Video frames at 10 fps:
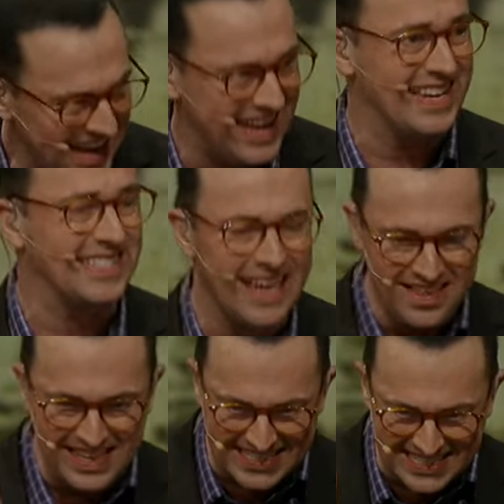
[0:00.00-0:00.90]
is
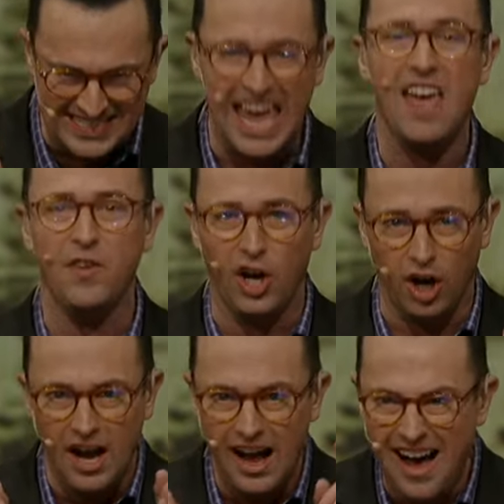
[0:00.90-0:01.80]
the Savior
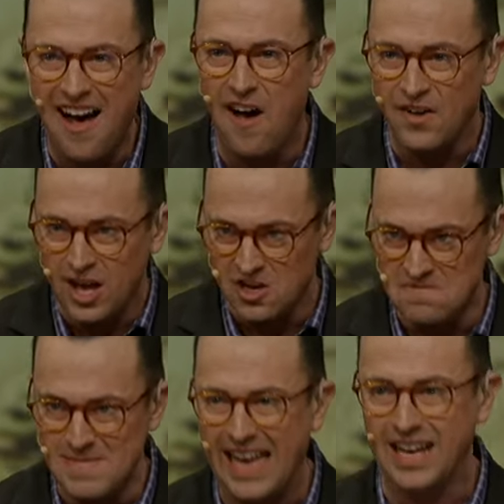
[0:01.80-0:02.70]
of
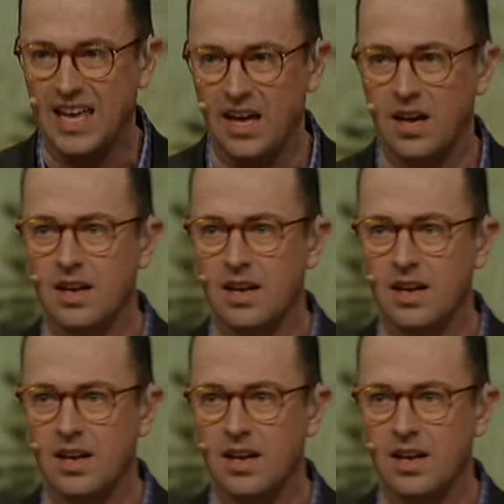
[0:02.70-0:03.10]
humanity.